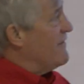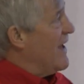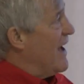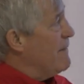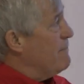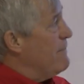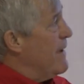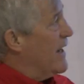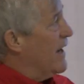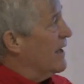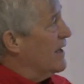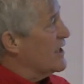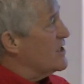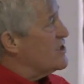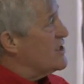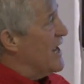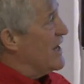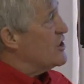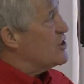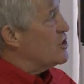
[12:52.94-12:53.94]
that metal
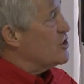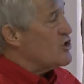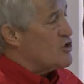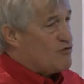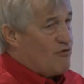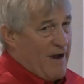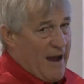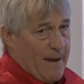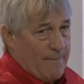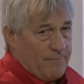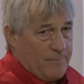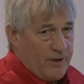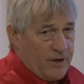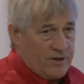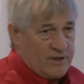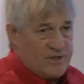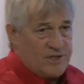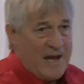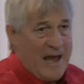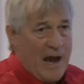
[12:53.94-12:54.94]
extension strap, there
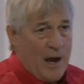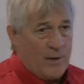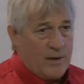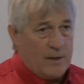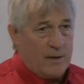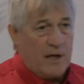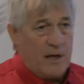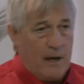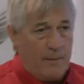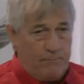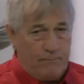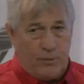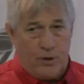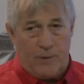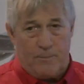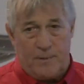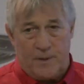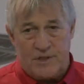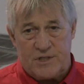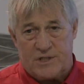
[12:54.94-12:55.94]
is now a
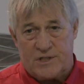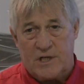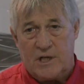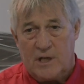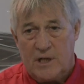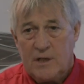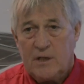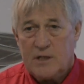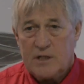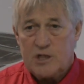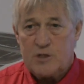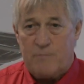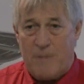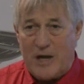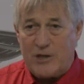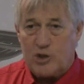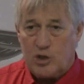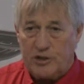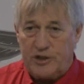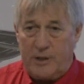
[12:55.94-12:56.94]
purpose
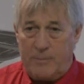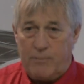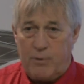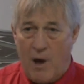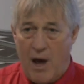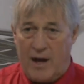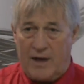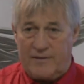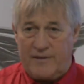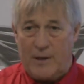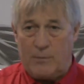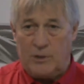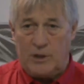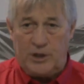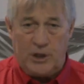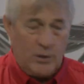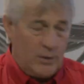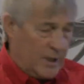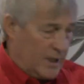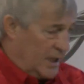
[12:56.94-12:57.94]
specialty product that will
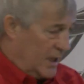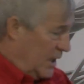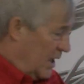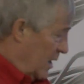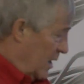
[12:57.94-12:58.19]
do it.